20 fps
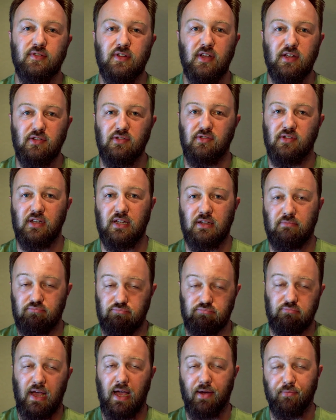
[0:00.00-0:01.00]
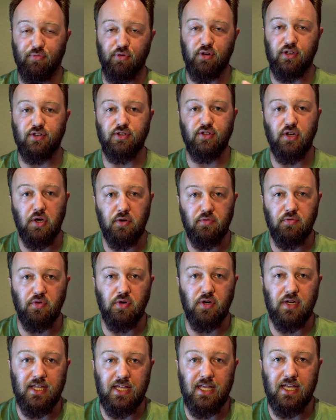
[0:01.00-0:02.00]
They're usually averaged
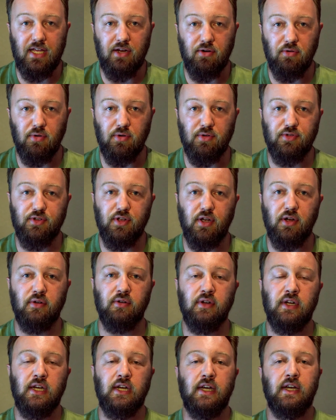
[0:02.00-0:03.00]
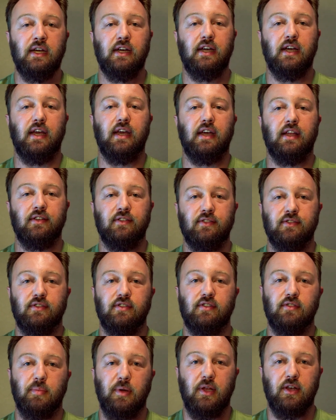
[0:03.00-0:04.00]
over a year or so, and
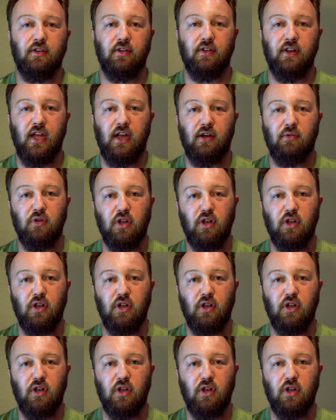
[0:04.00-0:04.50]
depending on how